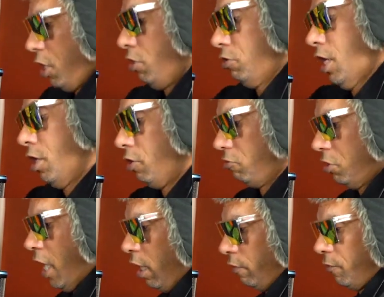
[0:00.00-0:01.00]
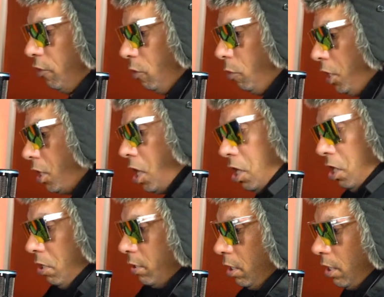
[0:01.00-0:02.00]
Here's eight hundred dollars for the week.
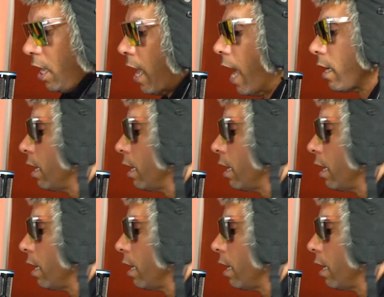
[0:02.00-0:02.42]
Here's the. I